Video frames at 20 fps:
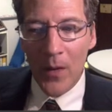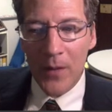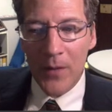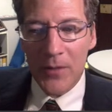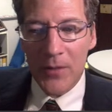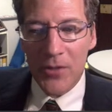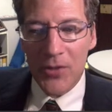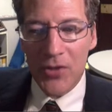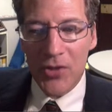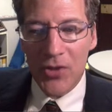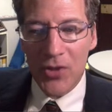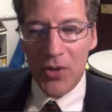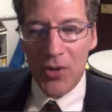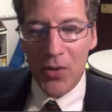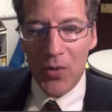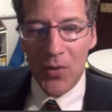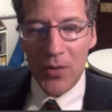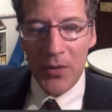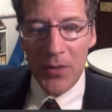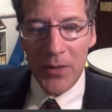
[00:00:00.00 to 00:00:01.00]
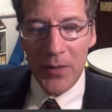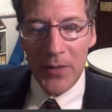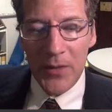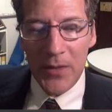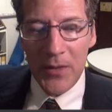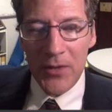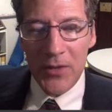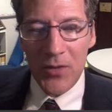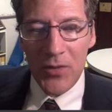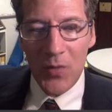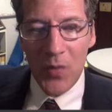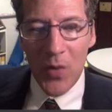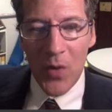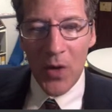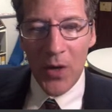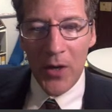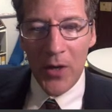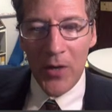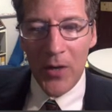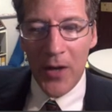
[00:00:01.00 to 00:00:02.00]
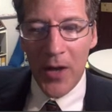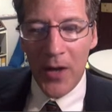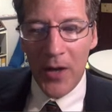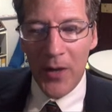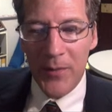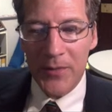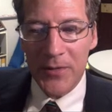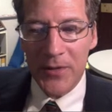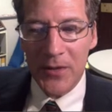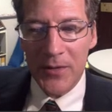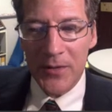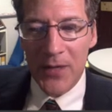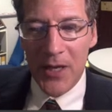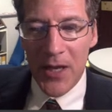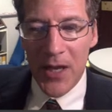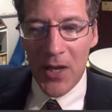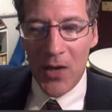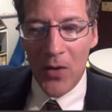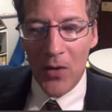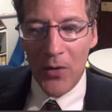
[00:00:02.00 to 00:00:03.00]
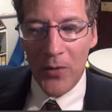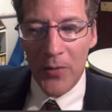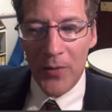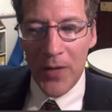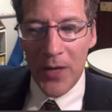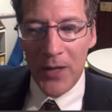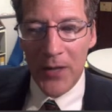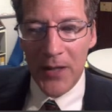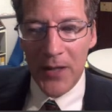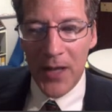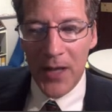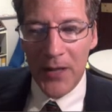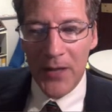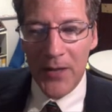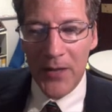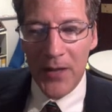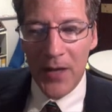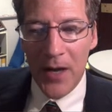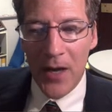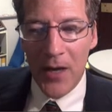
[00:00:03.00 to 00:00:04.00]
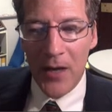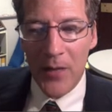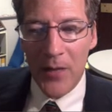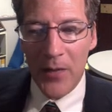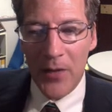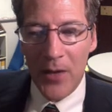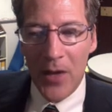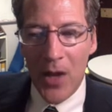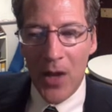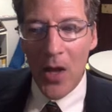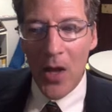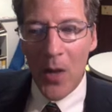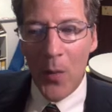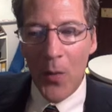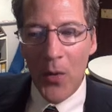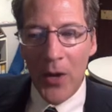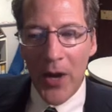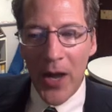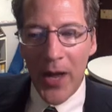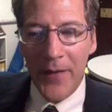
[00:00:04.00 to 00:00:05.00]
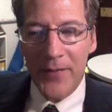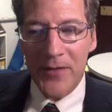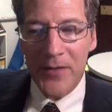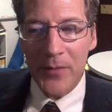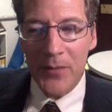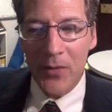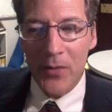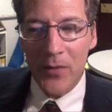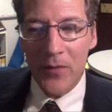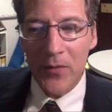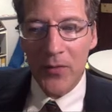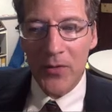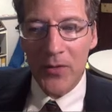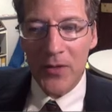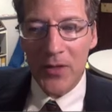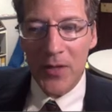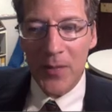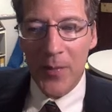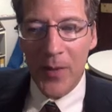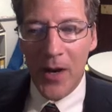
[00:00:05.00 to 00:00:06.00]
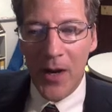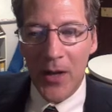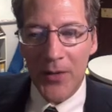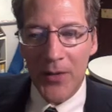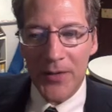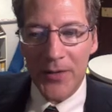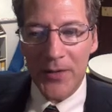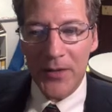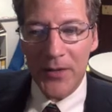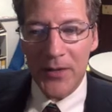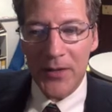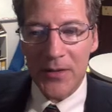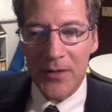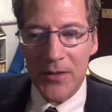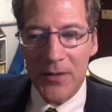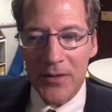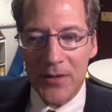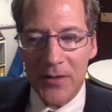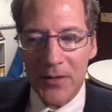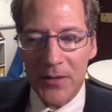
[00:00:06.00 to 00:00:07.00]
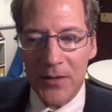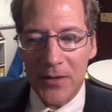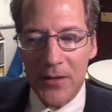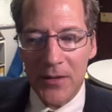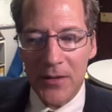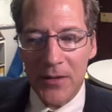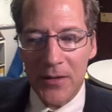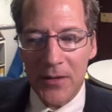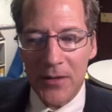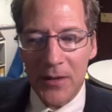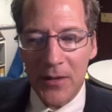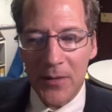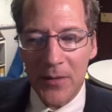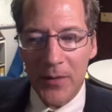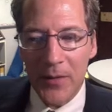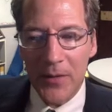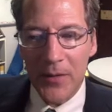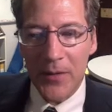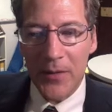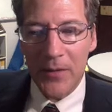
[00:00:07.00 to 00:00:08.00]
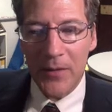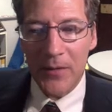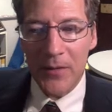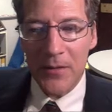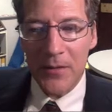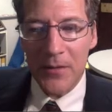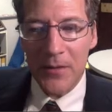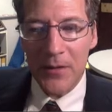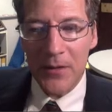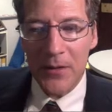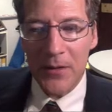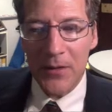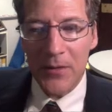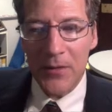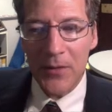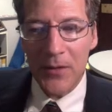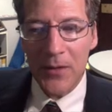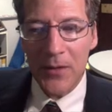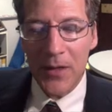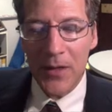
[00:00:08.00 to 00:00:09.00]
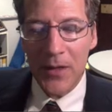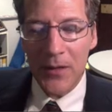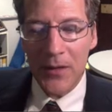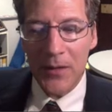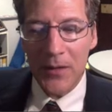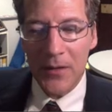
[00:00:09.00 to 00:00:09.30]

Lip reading: So let me just walk you down. I'm taking you all the way down to the end of the document where I have some university policies. Is it loaded yet?